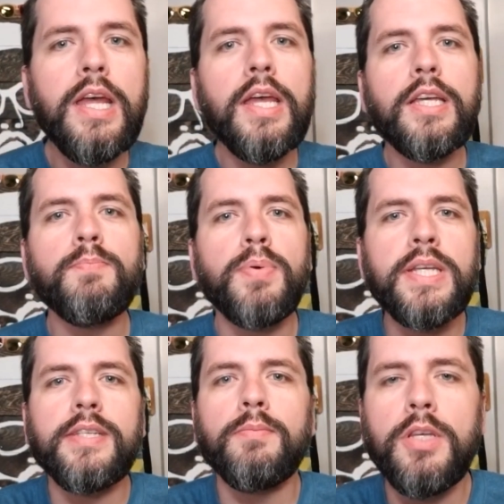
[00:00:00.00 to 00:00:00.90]
It can be
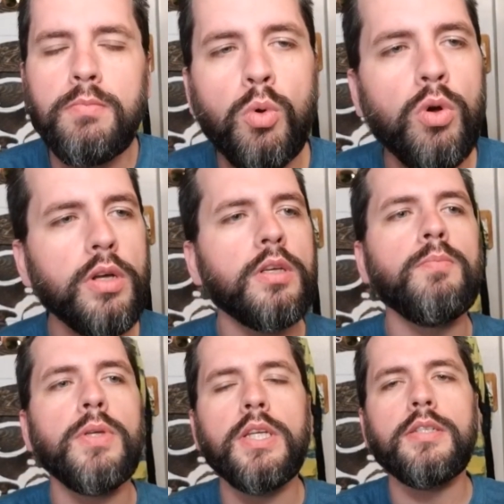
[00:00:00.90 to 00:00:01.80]
something more. It
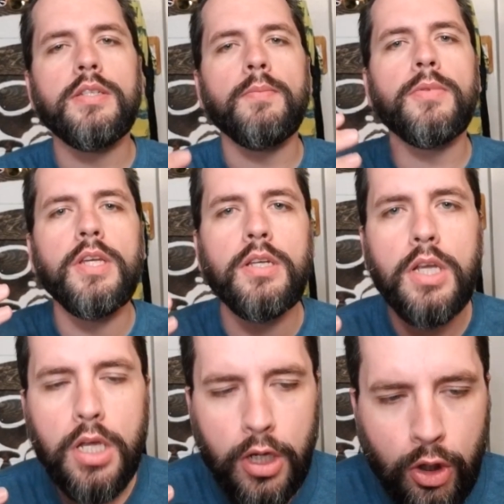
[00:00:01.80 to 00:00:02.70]
can be something
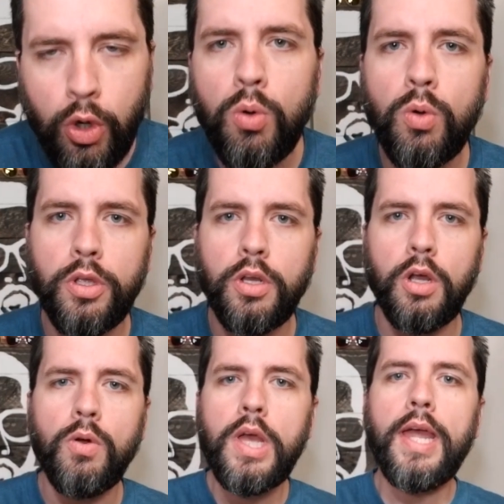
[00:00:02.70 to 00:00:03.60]
cool, you
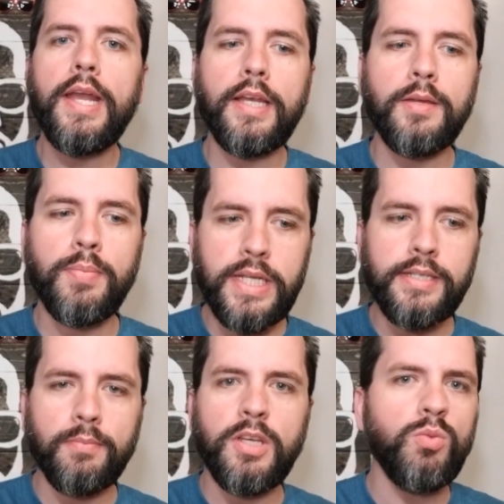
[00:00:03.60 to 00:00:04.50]
know? And it can be
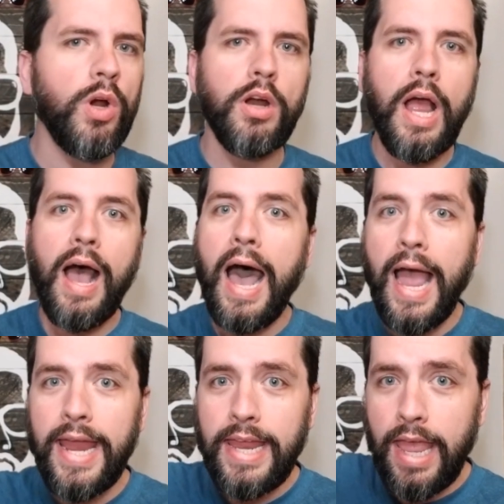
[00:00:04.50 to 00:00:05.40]
something where
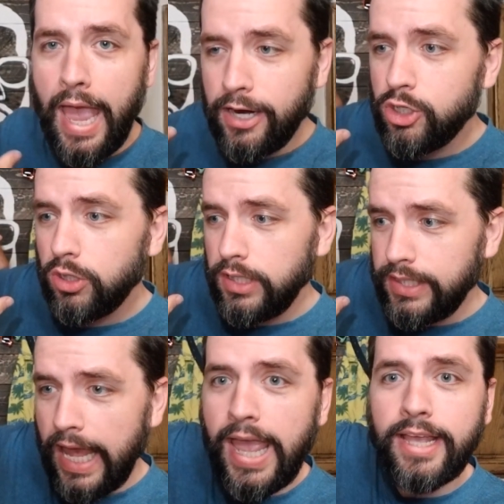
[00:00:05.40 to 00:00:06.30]
I actually
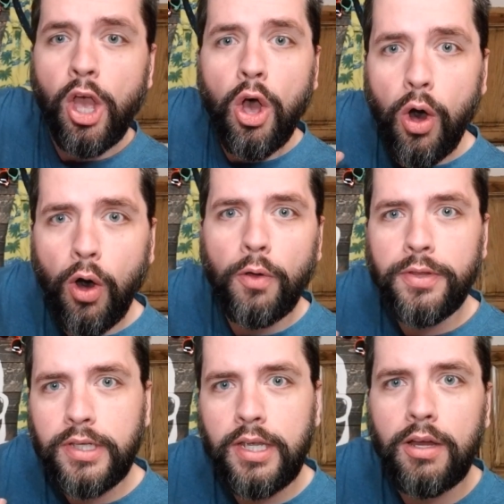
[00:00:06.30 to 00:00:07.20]
take all
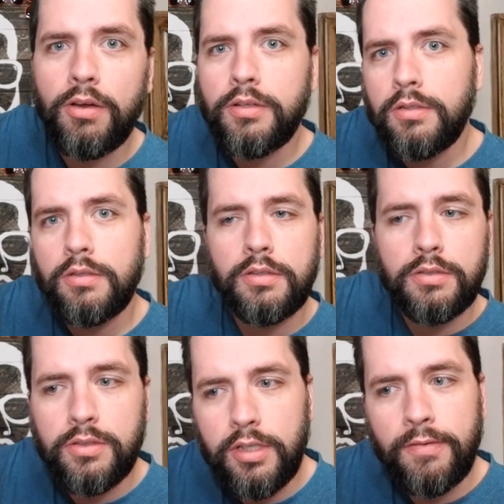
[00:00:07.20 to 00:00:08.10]
the
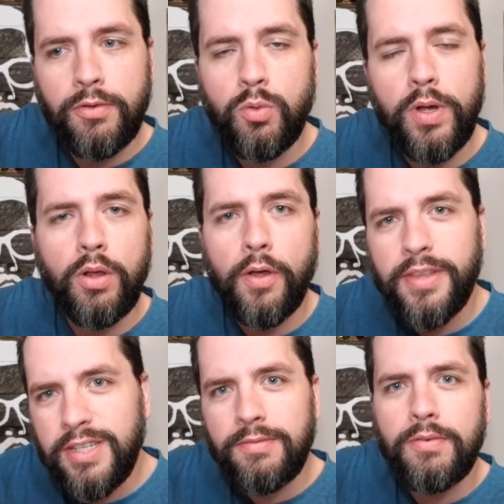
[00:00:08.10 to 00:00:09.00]
characters, if you will, all
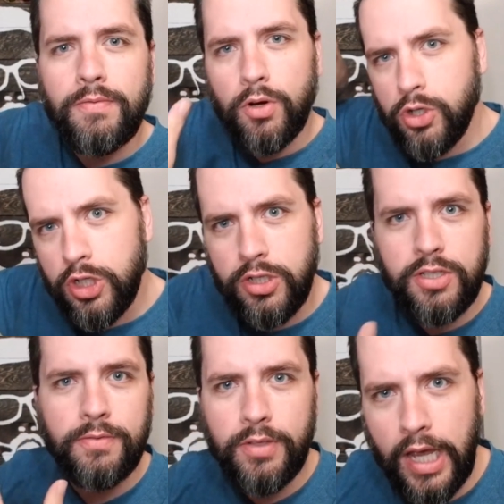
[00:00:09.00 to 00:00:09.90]
the different
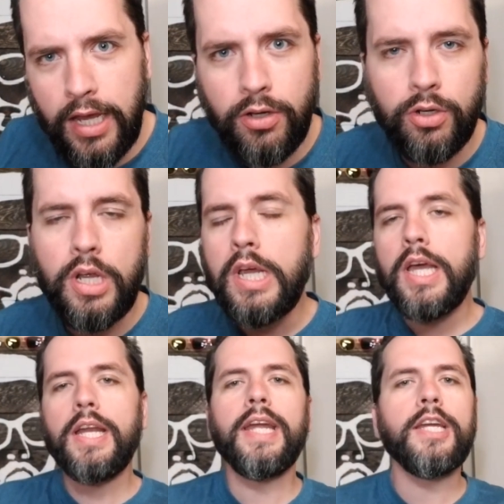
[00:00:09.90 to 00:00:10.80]
versions of Gator,
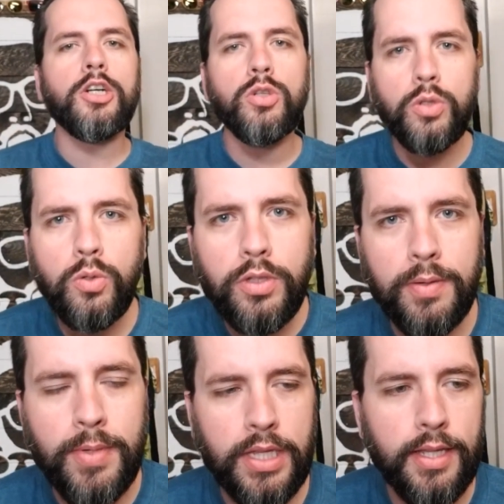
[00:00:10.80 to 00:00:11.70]
and I include
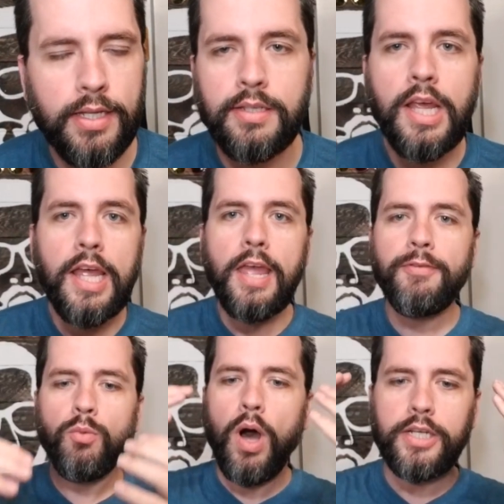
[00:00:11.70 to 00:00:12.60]
them in this. If
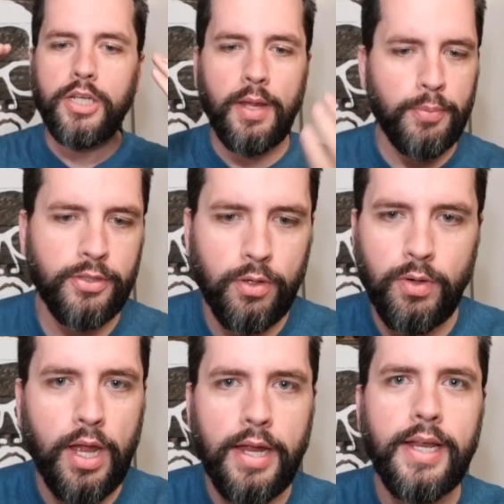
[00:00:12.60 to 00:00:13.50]
you watch an
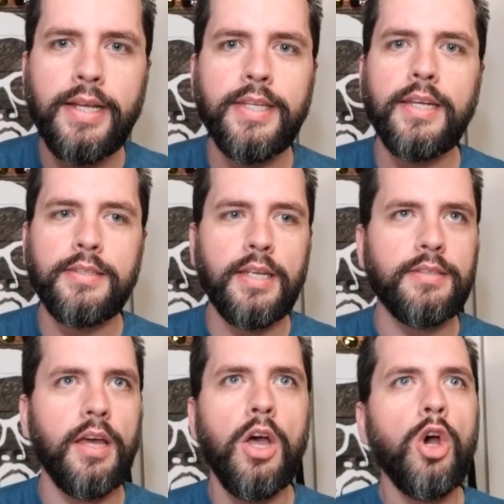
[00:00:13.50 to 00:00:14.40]
episode I did, it
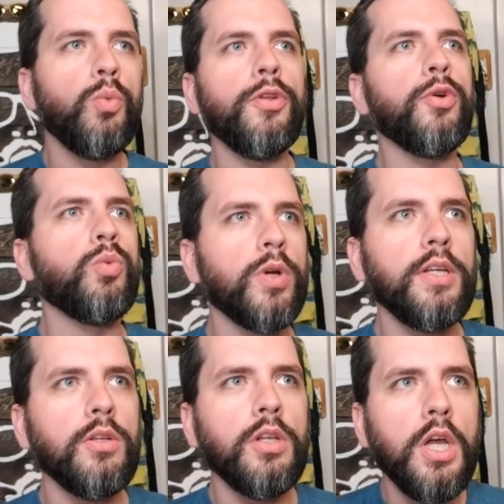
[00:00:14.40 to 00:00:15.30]
says, will the
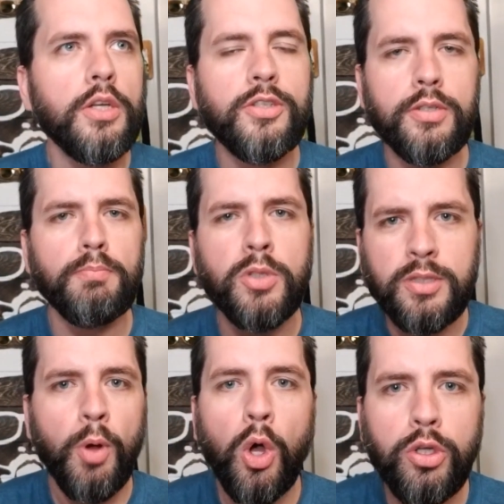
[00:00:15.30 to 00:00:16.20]
real
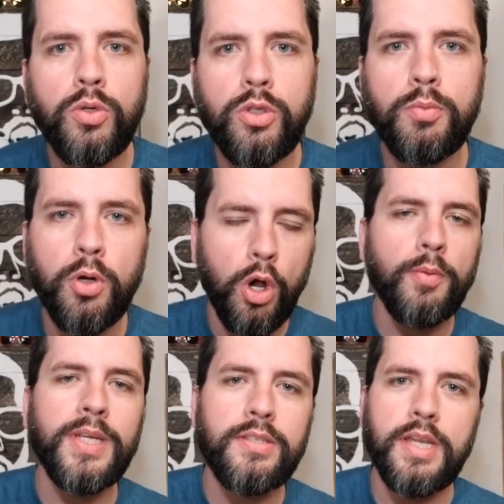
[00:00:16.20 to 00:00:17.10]
small YouTuber
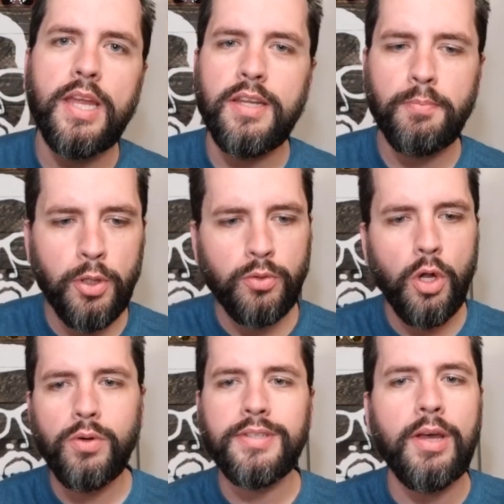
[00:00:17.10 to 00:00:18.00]
army stand up? You'll
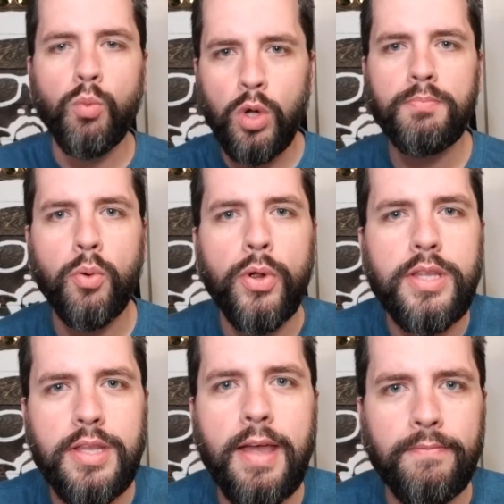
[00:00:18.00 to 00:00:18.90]
notice at one
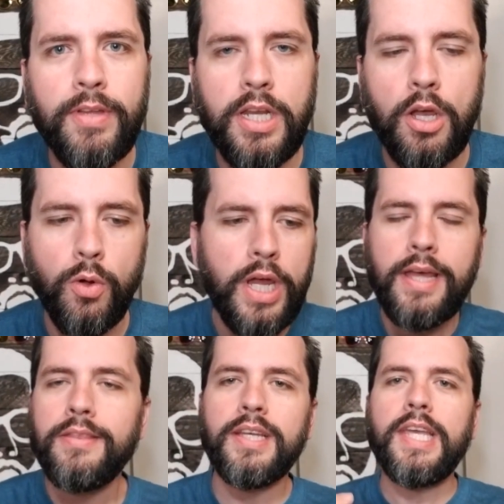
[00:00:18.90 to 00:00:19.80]
point in that video,
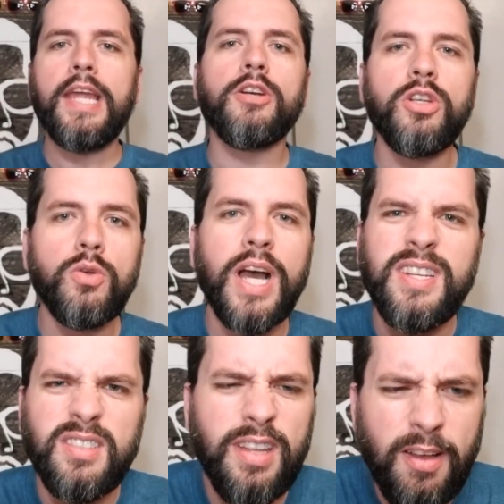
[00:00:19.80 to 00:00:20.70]
the Gator you
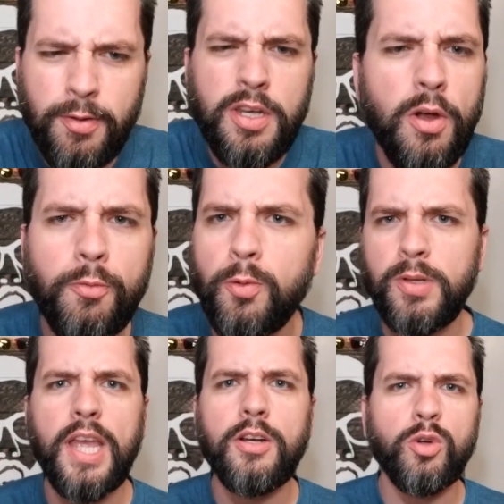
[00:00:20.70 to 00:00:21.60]
guys love and know from
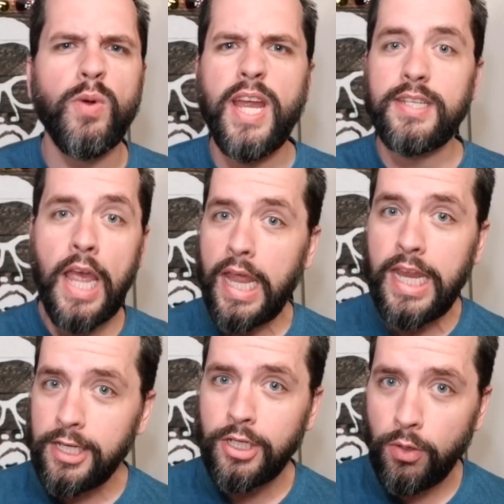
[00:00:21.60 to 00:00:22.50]
Gator Rants,
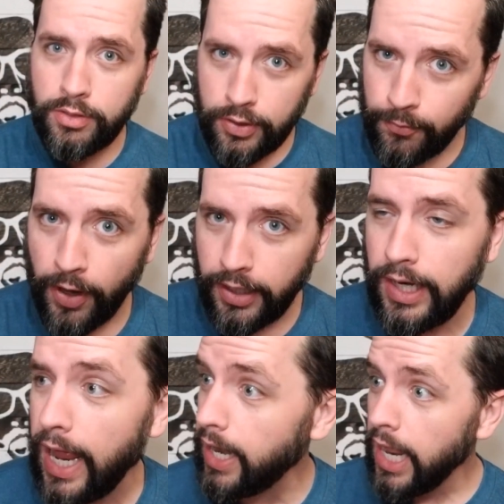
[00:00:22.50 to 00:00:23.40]
he shows his
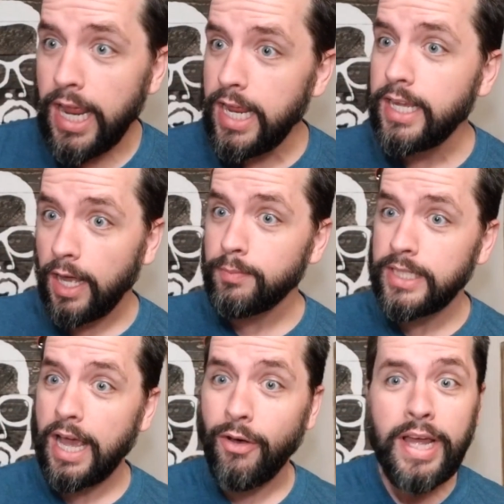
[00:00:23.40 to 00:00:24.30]
fucking head. He comes
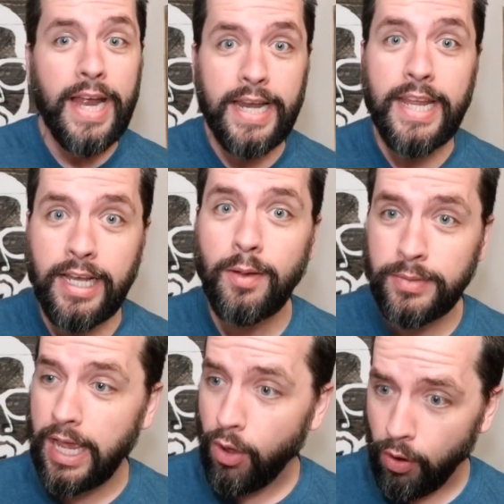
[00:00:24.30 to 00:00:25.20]
out, and he
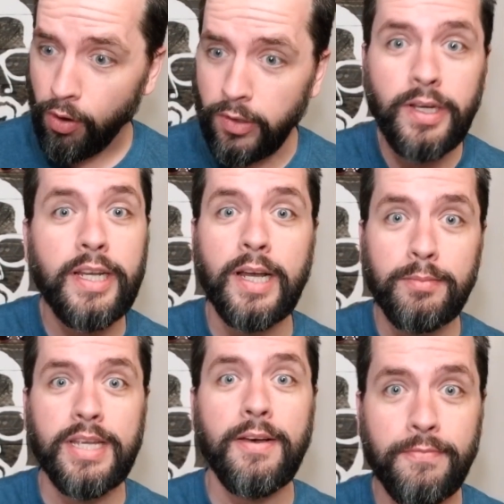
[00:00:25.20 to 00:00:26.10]
comes out hard, and he
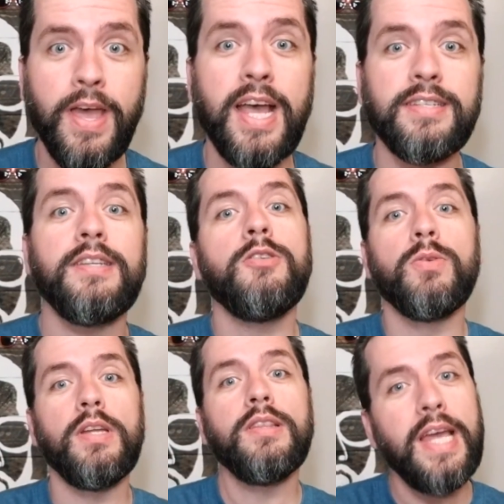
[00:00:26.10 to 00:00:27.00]
comes out fast, and he
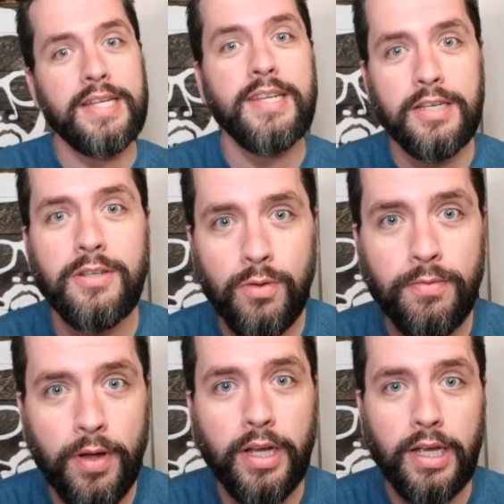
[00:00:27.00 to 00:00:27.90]
really lays into a
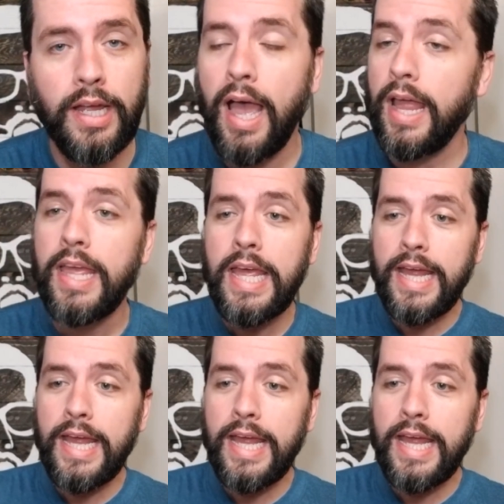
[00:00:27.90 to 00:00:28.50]
fucking guy.